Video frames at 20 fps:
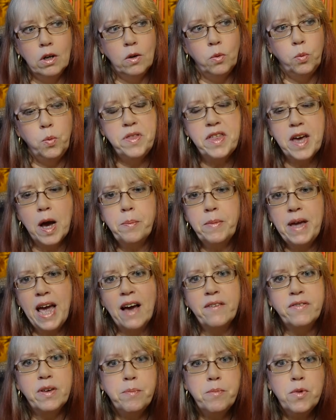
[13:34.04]
without me
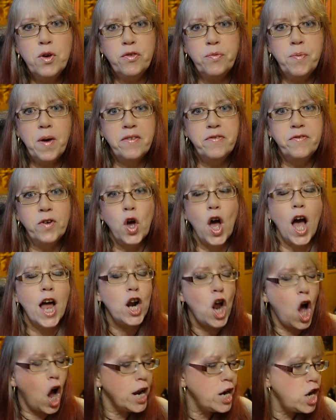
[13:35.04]
having moved my foot.
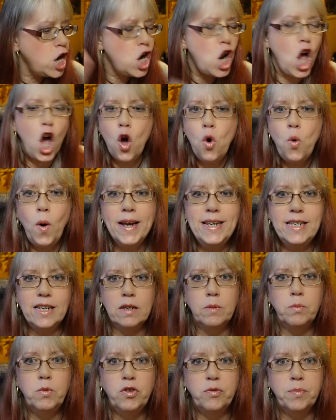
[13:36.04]
And I know I
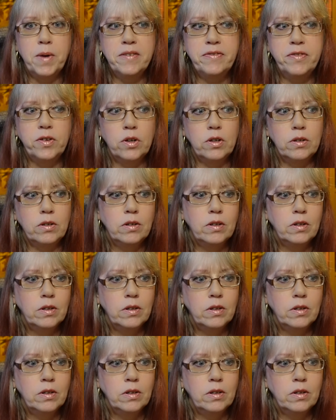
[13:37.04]
didn't move my foot.